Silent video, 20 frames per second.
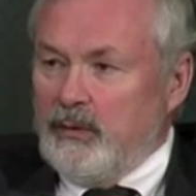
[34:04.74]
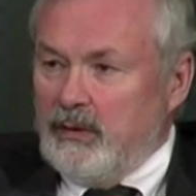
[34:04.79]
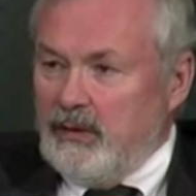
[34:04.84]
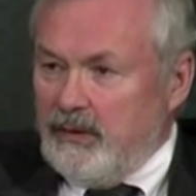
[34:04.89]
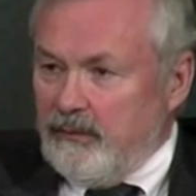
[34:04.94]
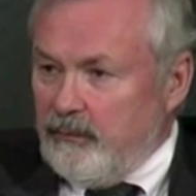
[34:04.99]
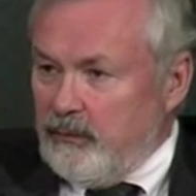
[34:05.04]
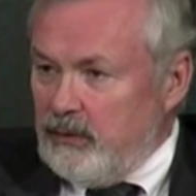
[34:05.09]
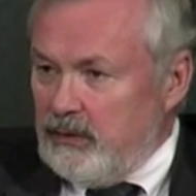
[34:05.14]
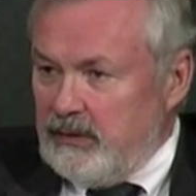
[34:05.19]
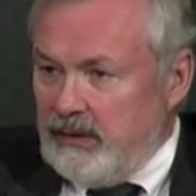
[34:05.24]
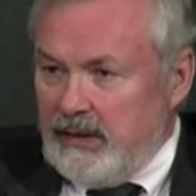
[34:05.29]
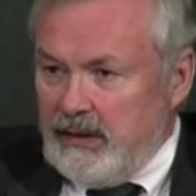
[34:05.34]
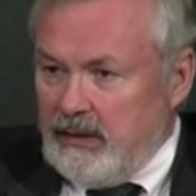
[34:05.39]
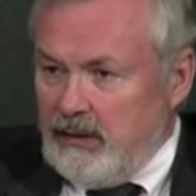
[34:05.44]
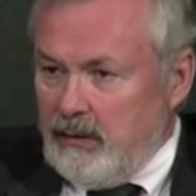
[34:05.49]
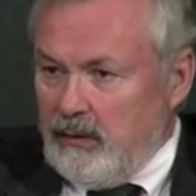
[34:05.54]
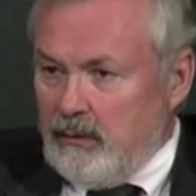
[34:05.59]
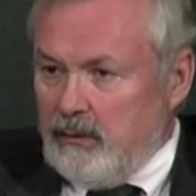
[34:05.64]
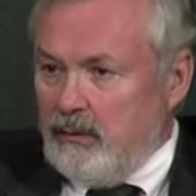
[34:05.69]
need every
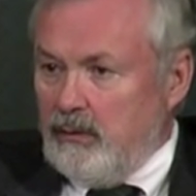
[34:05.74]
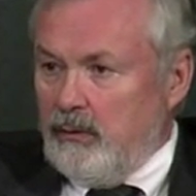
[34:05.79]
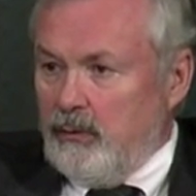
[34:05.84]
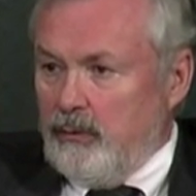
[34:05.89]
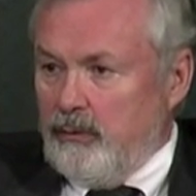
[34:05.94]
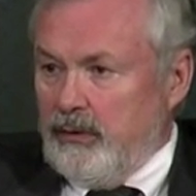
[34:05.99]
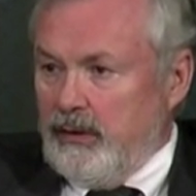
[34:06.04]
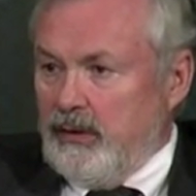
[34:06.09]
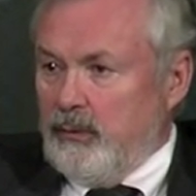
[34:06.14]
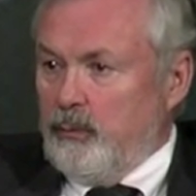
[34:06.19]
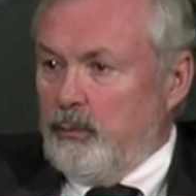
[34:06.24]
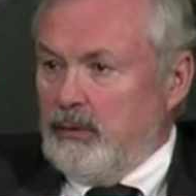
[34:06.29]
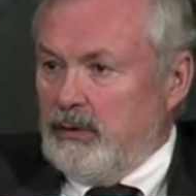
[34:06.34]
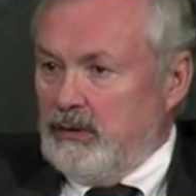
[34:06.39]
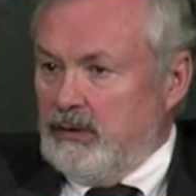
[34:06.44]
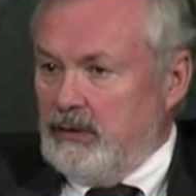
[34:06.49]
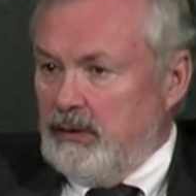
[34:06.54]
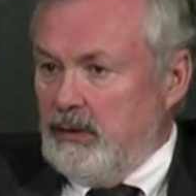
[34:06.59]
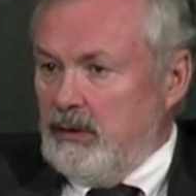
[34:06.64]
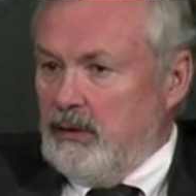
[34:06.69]
daycare to know that. We
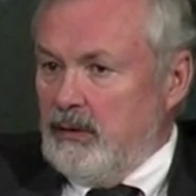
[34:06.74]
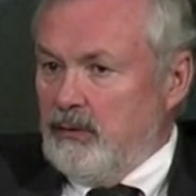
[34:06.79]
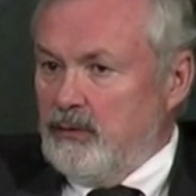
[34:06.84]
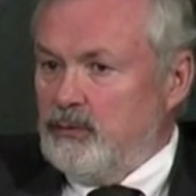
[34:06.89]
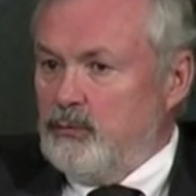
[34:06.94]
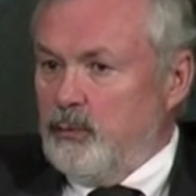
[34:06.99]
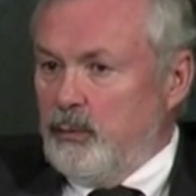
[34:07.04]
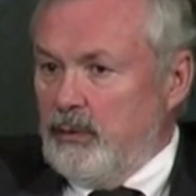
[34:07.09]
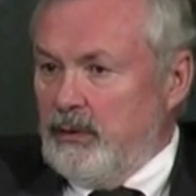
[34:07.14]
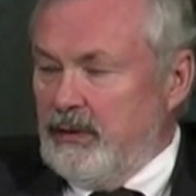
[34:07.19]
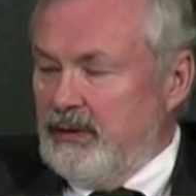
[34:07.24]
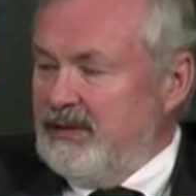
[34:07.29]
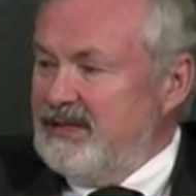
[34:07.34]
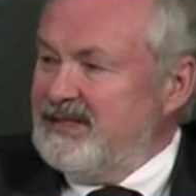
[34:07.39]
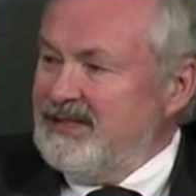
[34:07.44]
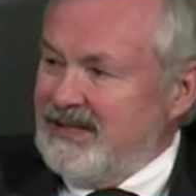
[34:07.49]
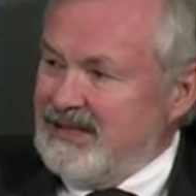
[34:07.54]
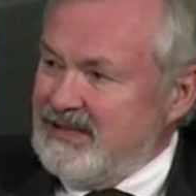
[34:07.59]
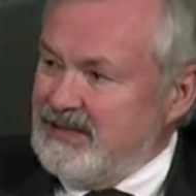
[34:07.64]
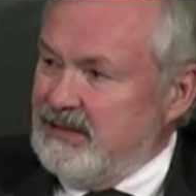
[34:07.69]
need daycares reading.
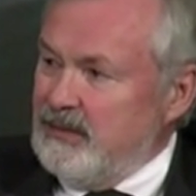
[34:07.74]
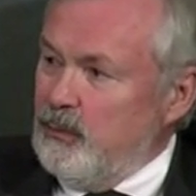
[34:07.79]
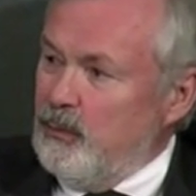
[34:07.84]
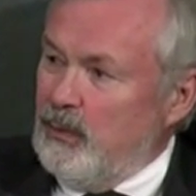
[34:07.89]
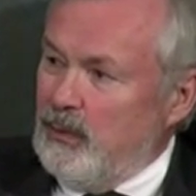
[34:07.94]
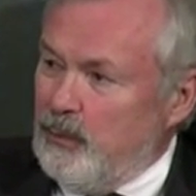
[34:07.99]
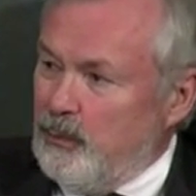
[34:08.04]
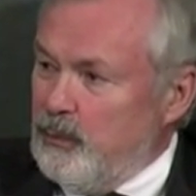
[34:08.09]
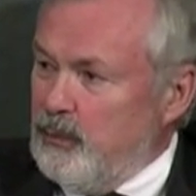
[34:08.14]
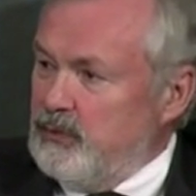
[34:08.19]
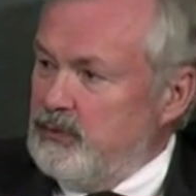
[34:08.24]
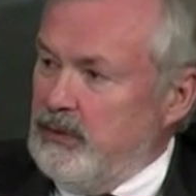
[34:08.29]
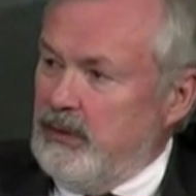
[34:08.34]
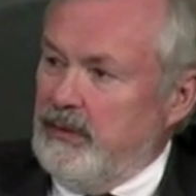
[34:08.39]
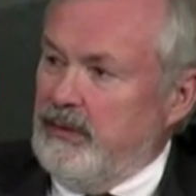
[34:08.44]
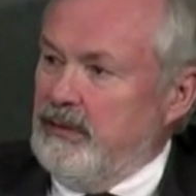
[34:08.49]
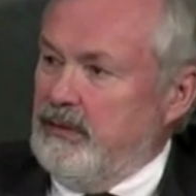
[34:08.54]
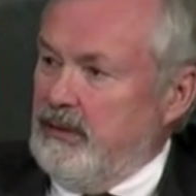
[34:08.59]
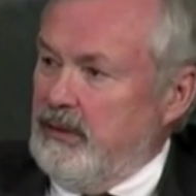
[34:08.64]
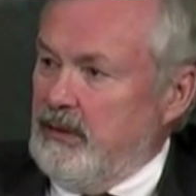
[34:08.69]
61%
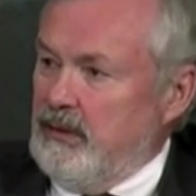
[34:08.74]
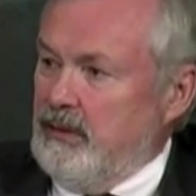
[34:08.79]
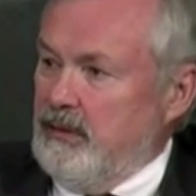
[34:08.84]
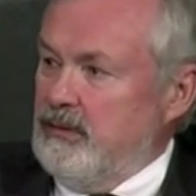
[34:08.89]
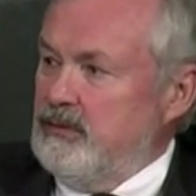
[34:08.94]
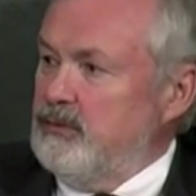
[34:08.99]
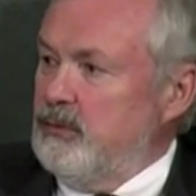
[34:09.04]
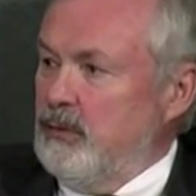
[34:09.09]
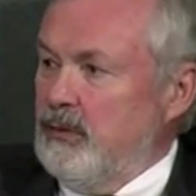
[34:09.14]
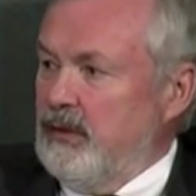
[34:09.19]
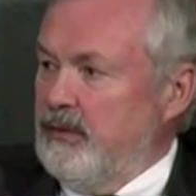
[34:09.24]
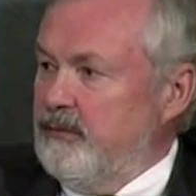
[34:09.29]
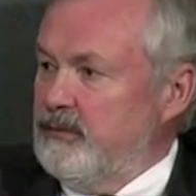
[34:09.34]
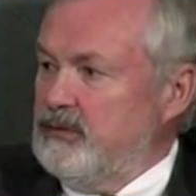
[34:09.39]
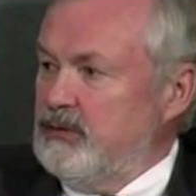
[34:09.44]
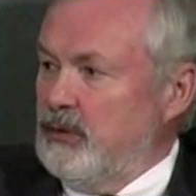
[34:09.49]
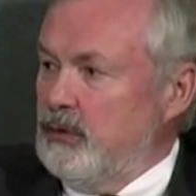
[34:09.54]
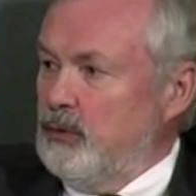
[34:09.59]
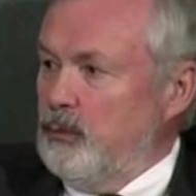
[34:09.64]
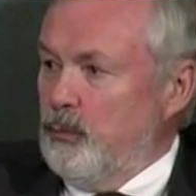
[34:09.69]
of the daycares don't have a
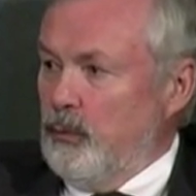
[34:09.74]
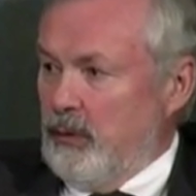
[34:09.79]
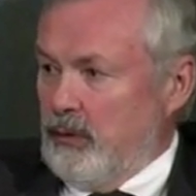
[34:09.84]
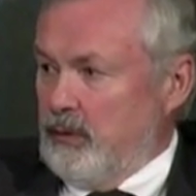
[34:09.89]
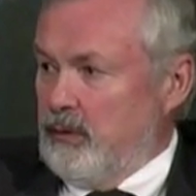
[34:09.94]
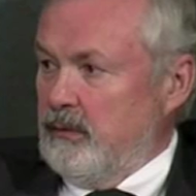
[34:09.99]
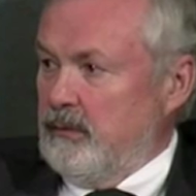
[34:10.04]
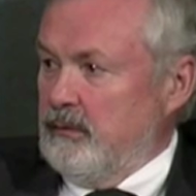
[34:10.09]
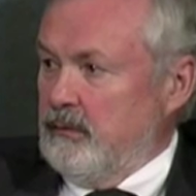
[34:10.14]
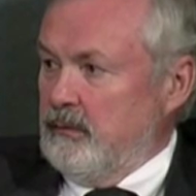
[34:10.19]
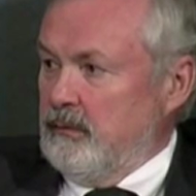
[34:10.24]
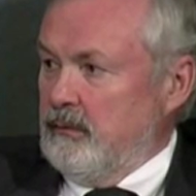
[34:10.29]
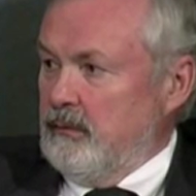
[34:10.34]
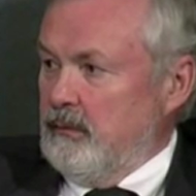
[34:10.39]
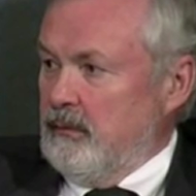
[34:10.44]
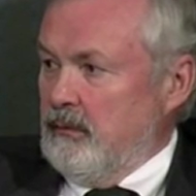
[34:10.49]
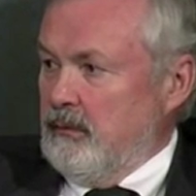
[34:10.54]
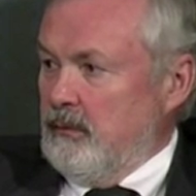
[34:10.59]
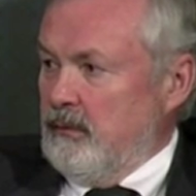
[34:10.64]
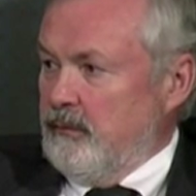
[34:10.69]
single book
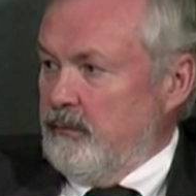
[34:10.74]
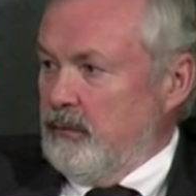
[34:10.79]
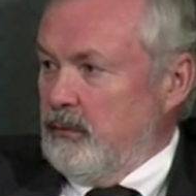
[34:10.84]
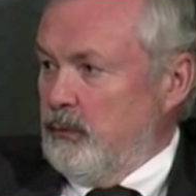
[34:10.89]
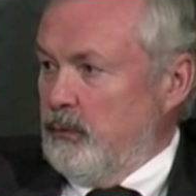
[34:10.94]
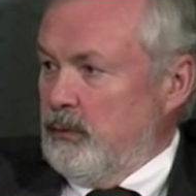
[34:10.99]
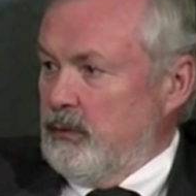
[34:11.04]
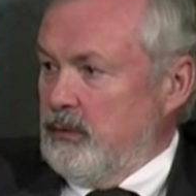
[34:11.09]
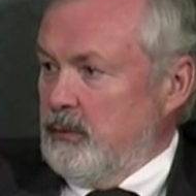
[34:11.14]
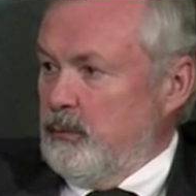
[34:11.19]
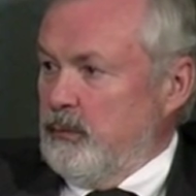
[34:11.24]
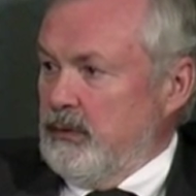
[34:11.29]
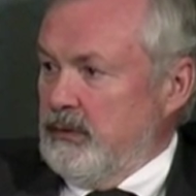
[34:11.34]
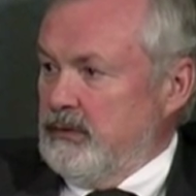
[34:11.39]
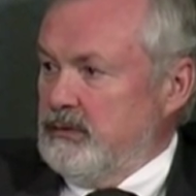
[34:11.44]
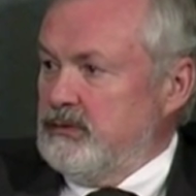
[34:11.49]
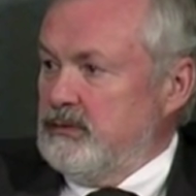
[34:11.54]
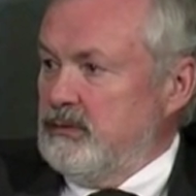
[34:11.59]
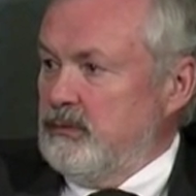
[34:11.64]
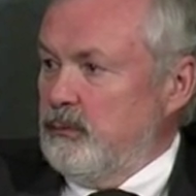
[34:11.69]
for low-income
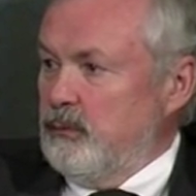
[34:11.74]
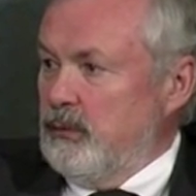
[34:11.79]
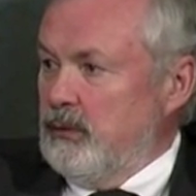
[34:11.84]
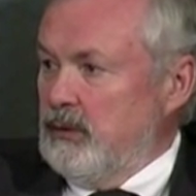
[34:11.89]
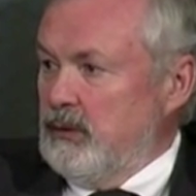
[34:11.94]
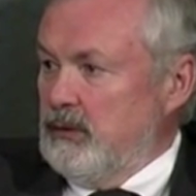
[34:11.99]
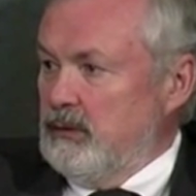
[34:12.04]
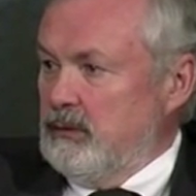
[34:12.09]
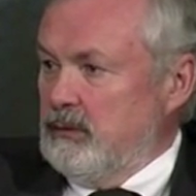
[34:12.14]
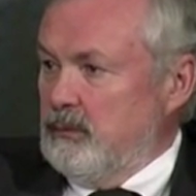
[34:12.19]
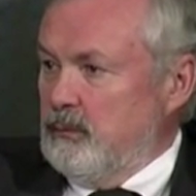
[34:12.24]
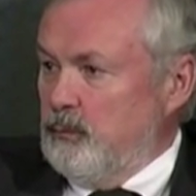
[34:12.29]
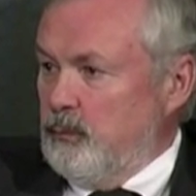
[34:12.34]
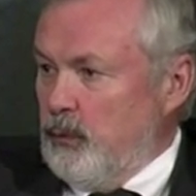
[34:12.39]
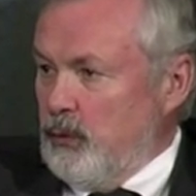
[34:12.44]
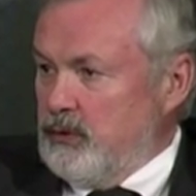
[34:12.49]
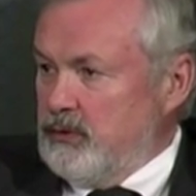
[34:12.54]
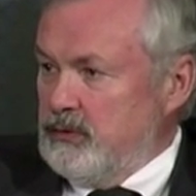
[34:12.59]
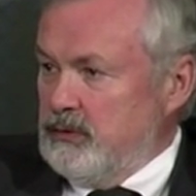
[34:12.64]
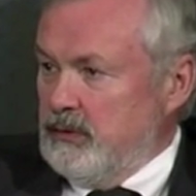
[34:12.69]
kids. We need
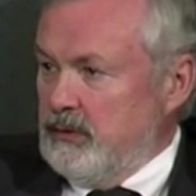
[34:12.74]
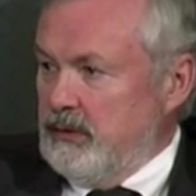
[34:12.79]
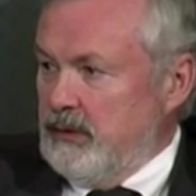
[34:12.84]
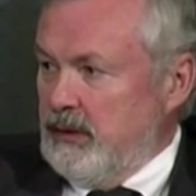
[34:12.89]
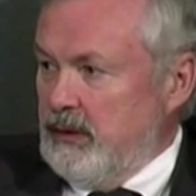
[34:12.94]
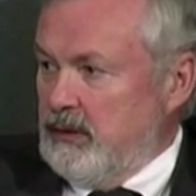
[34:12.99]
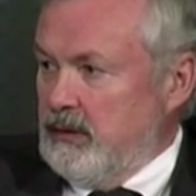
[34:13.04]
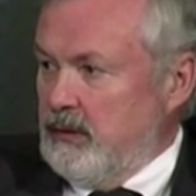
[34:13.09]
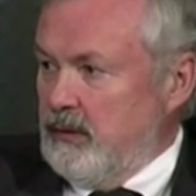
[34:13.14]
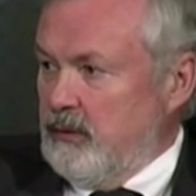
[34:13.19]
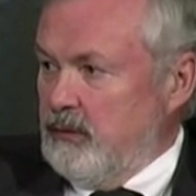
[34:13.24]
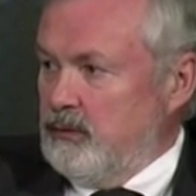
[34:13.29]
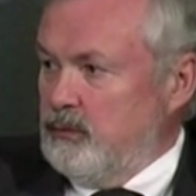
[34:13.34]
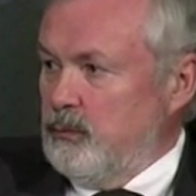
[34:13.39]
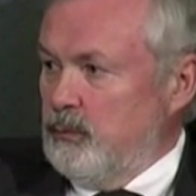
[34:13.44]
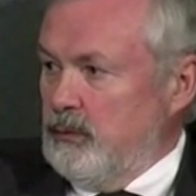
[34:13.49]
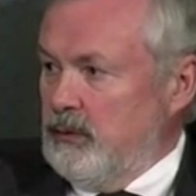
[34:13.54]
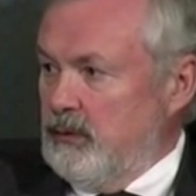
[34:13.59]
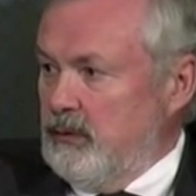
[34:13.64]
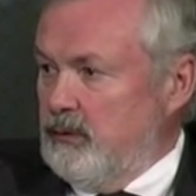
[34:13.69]
books in the daycares.
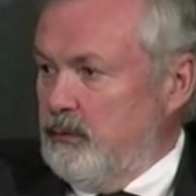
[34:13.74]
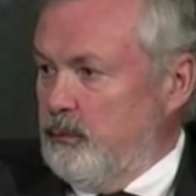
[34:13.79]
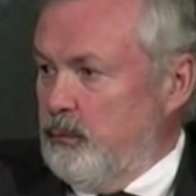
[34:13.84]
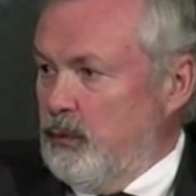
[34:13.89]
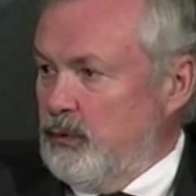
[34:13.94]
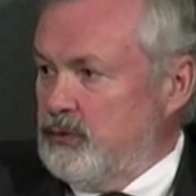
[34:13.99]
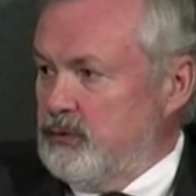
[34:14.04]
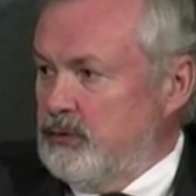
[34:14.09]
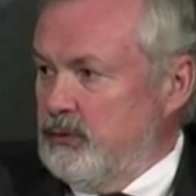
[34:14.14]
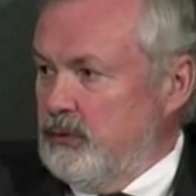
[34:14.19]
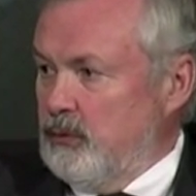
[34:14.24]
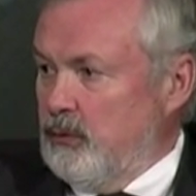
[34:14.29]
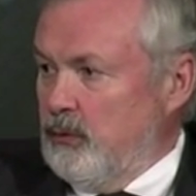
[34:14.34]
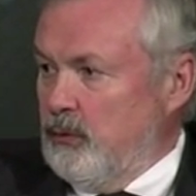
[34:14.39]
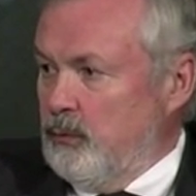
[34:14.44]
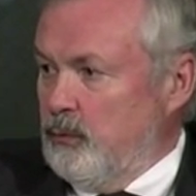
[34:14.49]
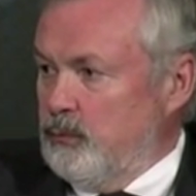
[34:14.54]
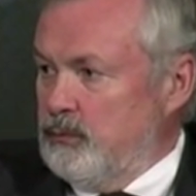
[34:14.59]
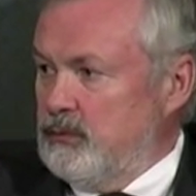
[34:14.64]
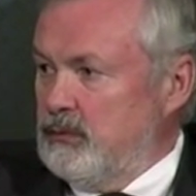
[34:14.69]
We need books in the
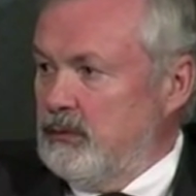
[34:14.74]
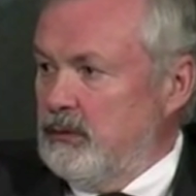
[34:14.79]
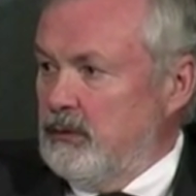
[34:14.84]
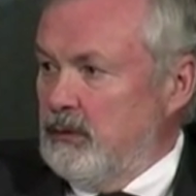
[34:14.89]
homes.